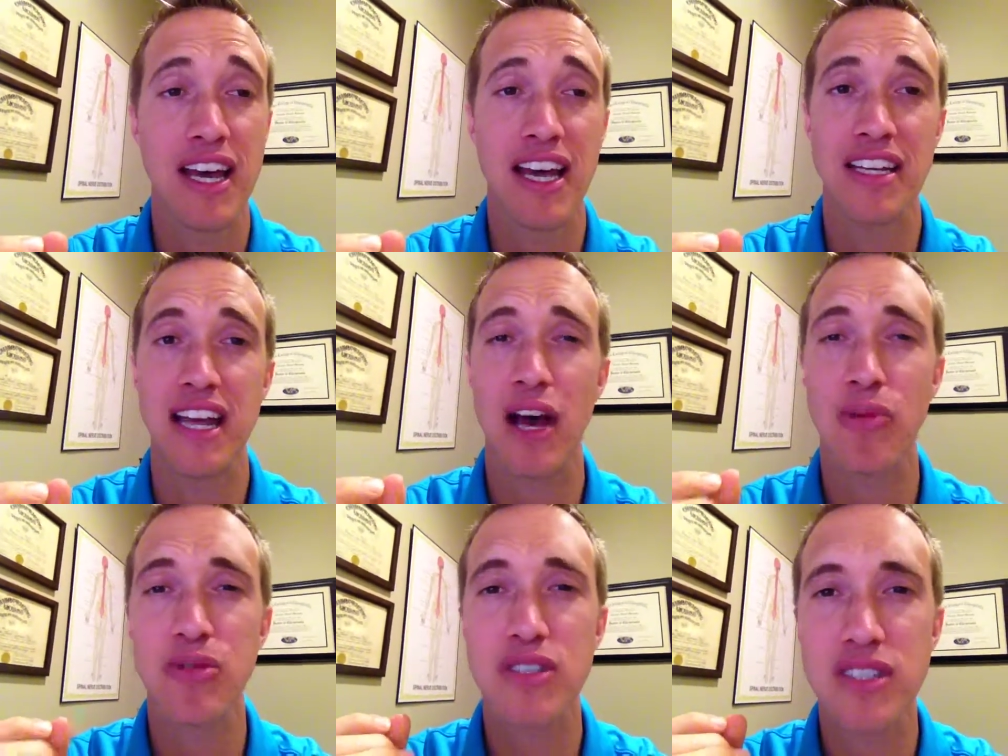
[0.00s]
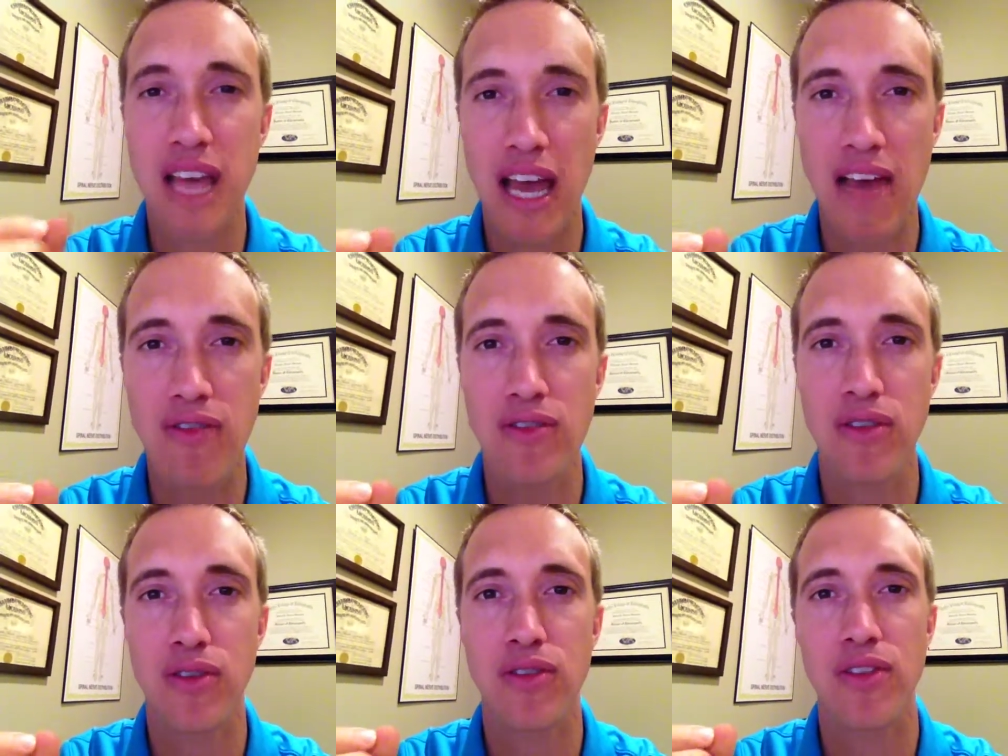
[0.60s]
and help
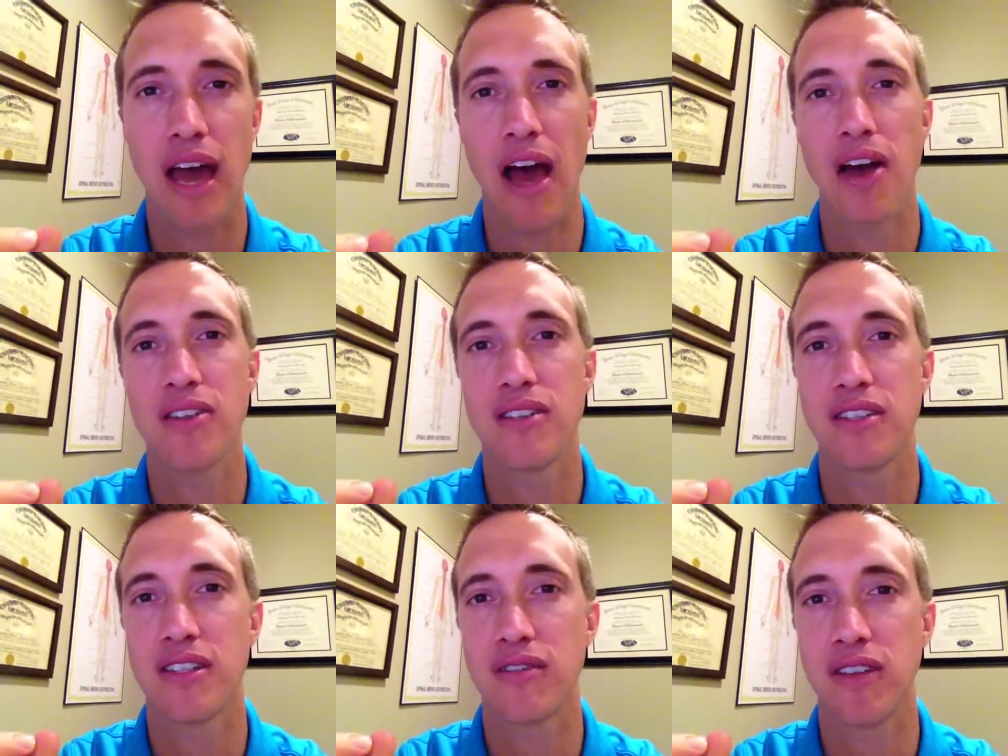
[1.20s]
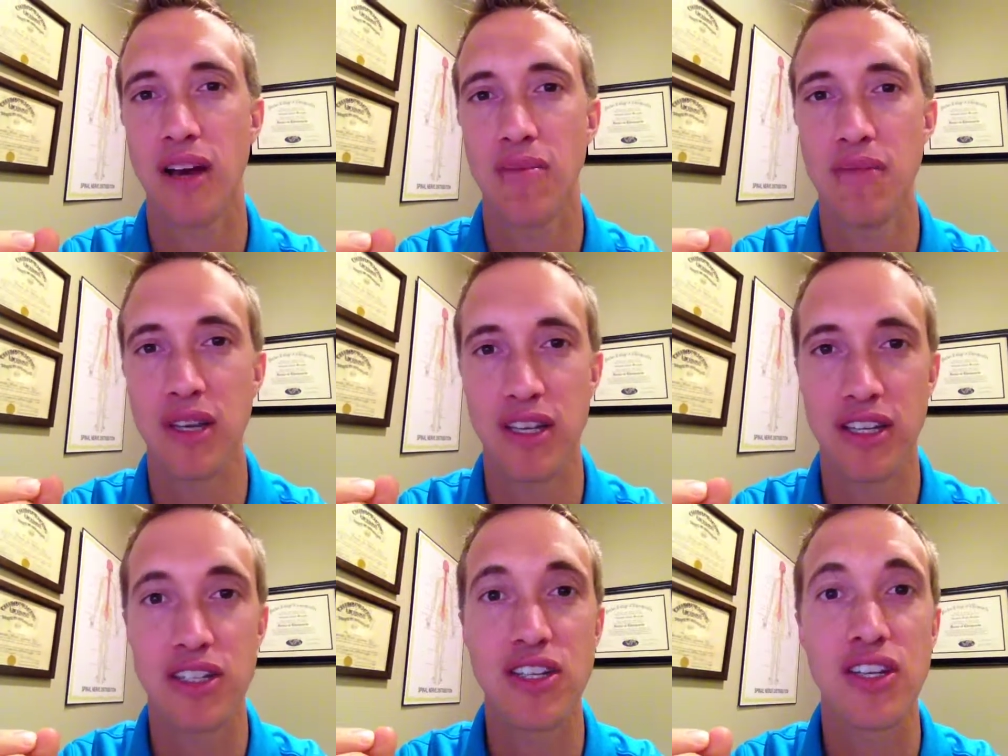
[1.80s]
save you thousands, if not
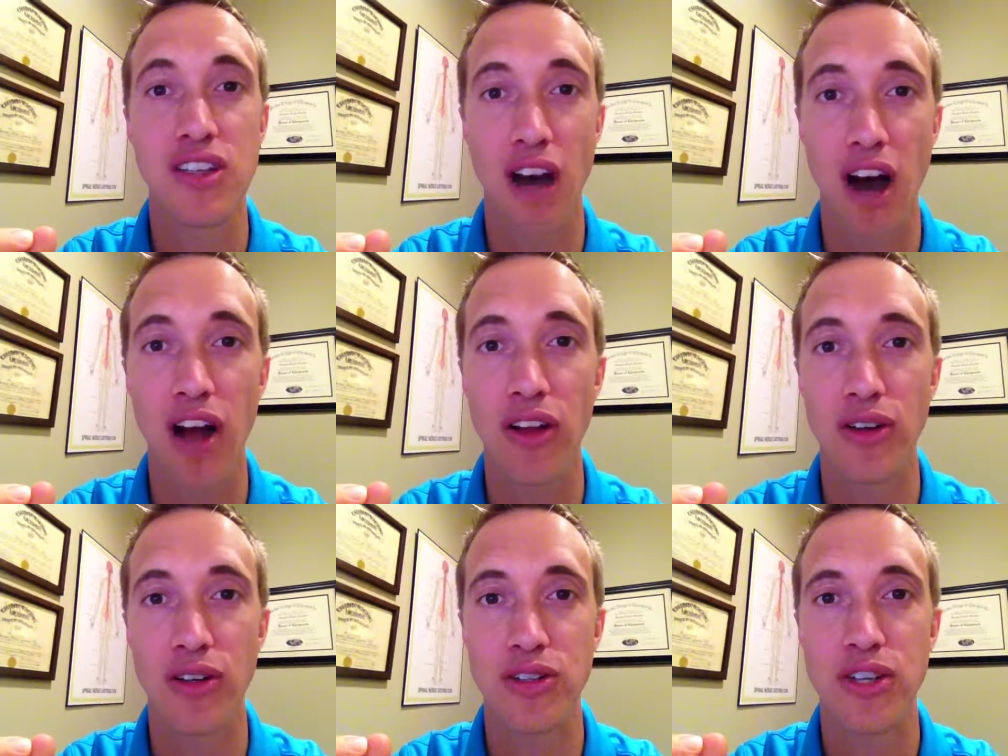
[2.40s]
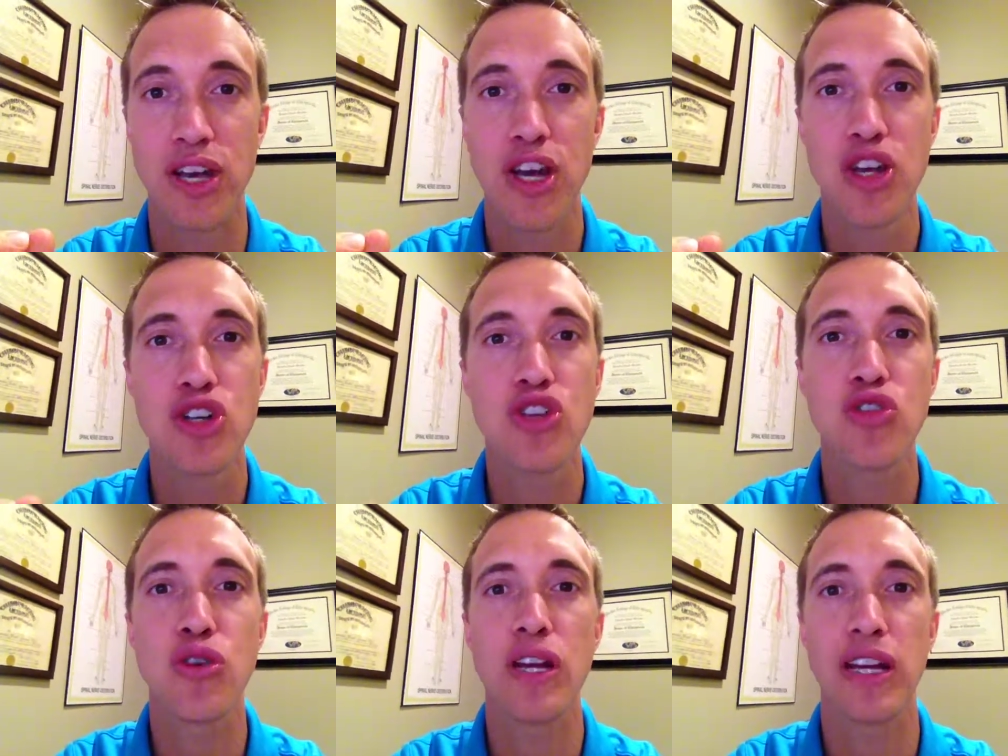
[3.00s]
millions, of dollars
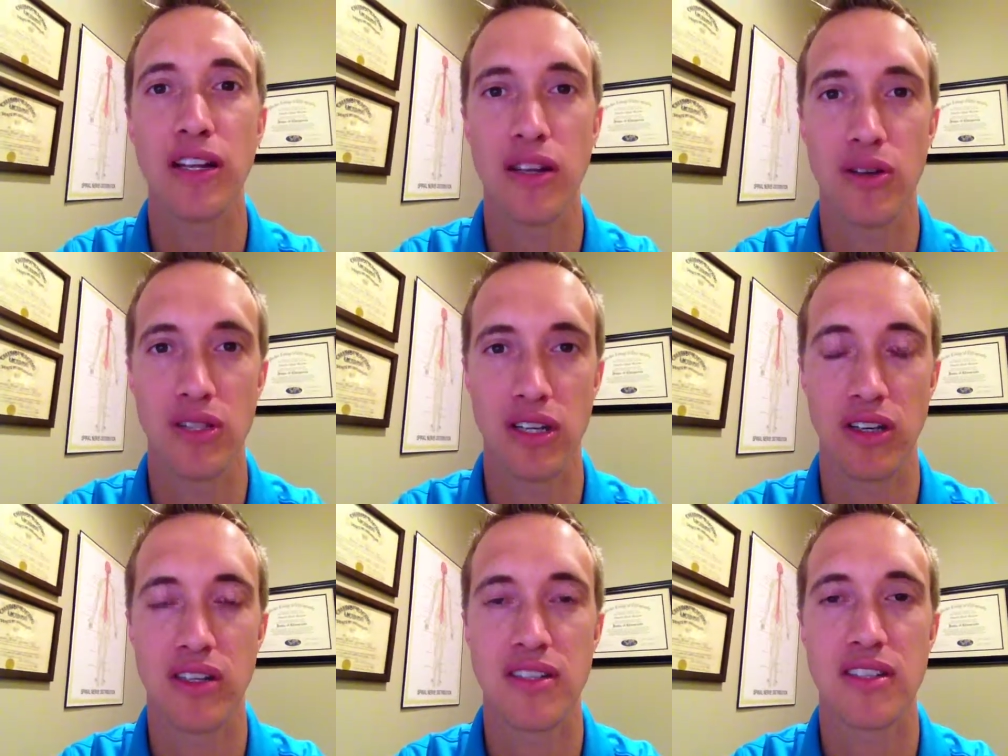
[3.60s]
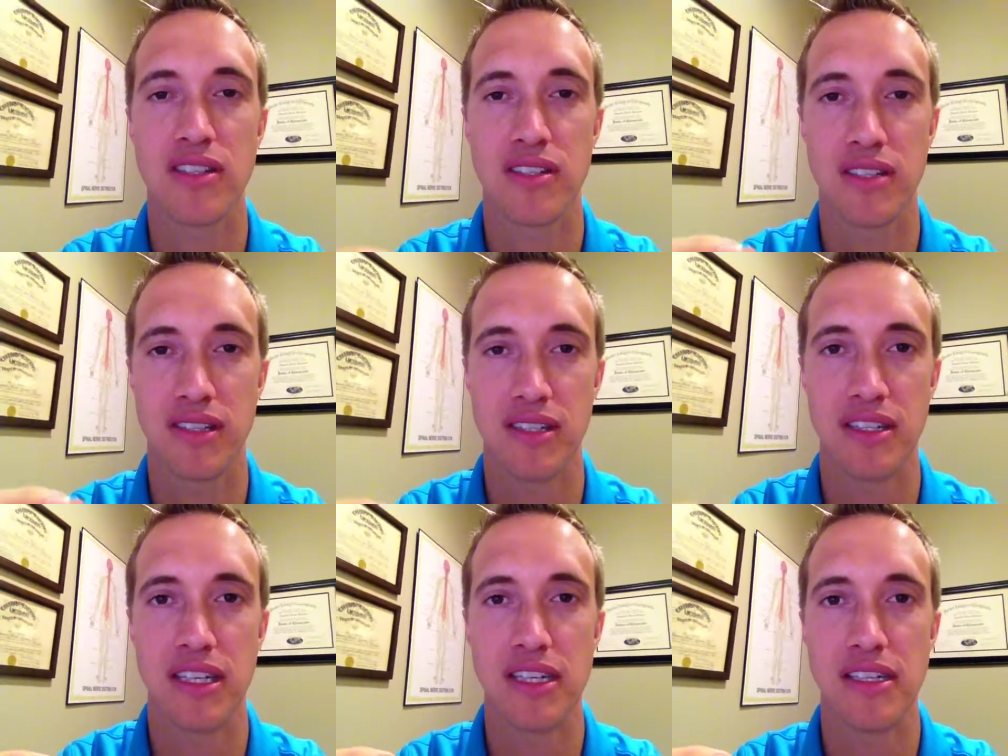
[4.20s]
treating those illnesses and
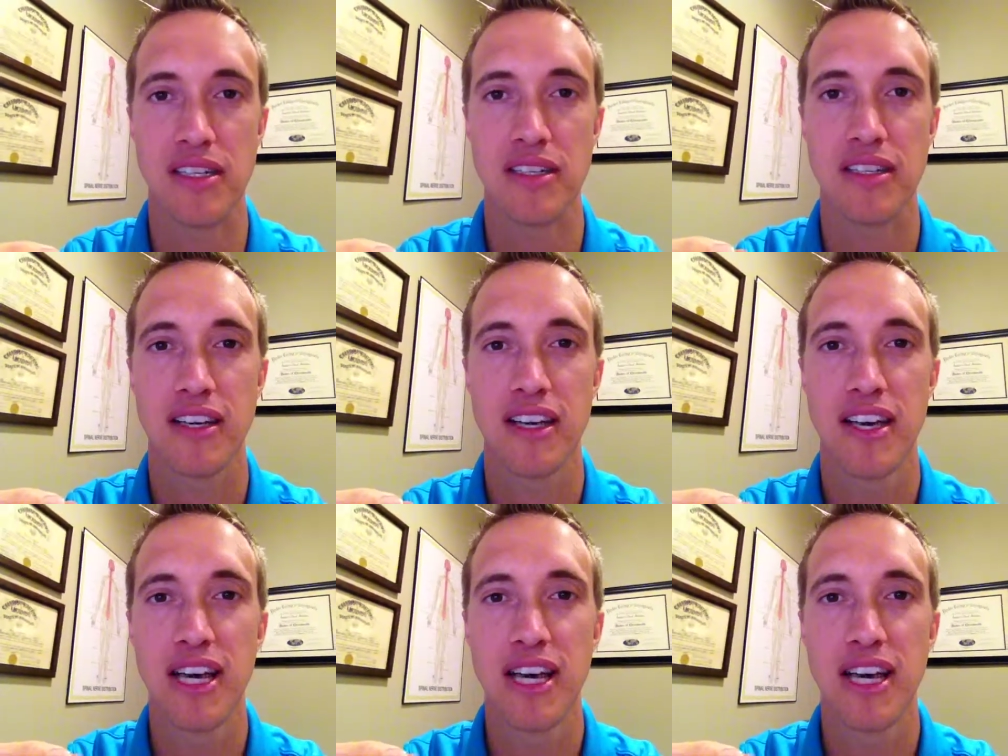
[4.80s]
diseases.